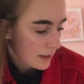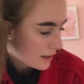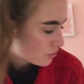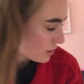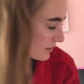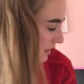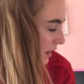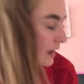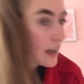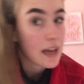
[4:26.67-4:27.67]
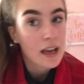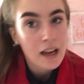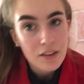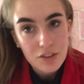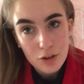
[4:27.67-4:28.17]
I'll get dressed
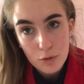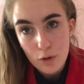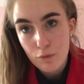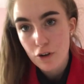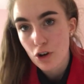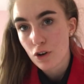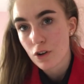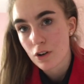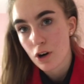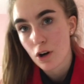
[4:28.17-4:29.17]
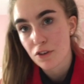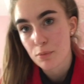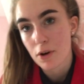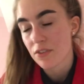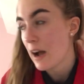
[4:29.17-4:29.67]
into some comfy clothes
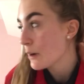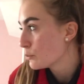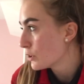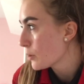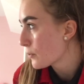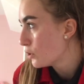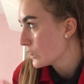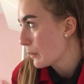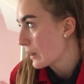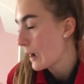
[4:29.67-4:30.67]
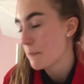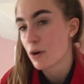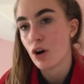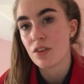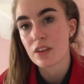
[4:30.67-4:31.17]
because I will not be going out again
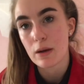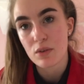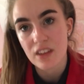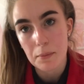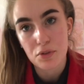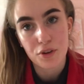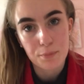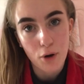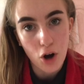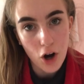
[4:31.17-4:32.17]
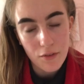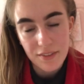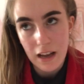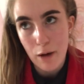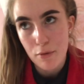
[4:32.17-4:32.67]
because it was absolutely
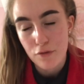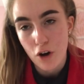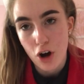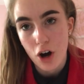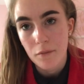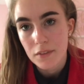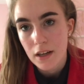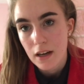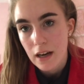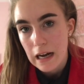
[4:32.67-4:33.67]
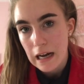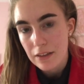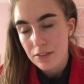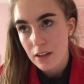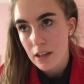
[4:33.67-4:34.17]
pouring down before
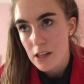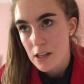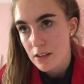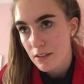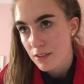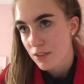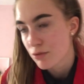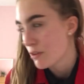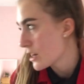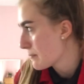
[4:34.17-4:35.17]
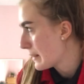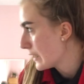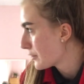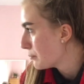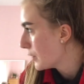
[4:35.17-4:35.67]
and it's just really
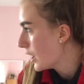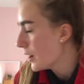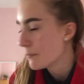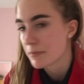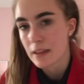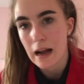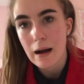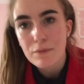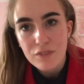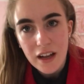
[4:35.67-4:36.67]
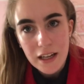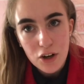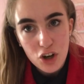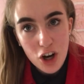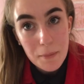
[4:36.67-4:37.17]
bad but um, I'm
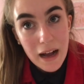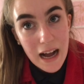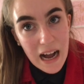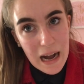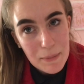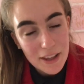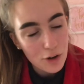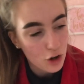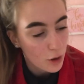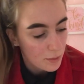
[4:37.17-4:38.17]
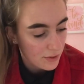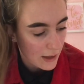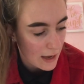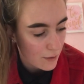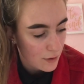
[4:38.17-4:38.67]
finally home. I made it home
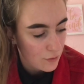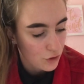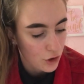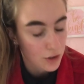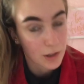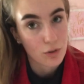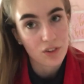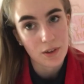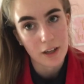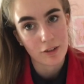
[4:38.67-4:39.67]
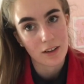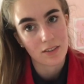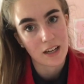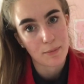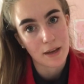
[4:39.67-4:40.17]
safe even though the roads were like really
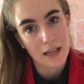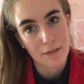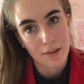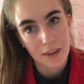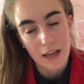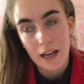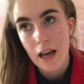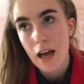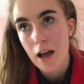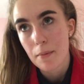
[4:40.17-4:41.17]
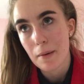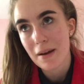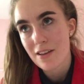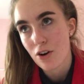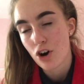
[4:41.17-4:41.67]
slippy and everything but I
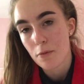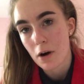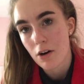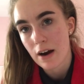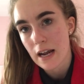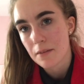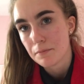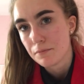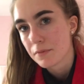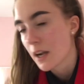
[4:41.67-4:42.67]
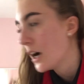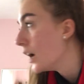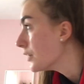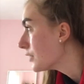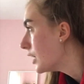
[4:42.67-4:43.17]
made it home alright
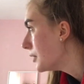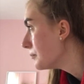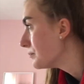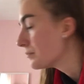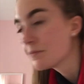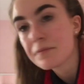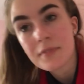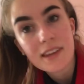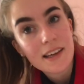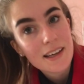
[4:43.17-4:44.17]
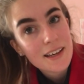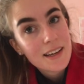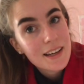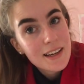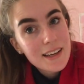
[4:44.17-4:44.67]
and um,
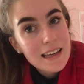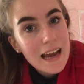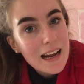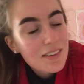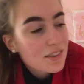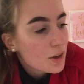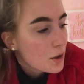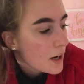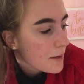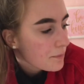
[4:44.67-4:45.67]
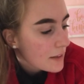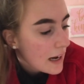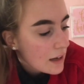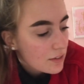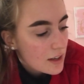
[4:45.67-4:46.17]
yeah, so um,
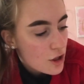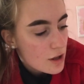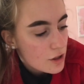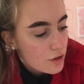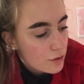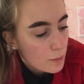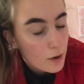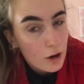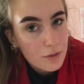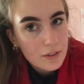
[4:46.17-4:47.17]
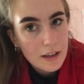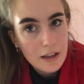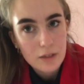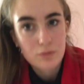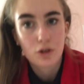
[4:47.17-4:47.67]
I'll just get changing some clothes and then
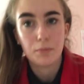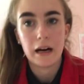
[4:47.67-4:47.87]
I'll come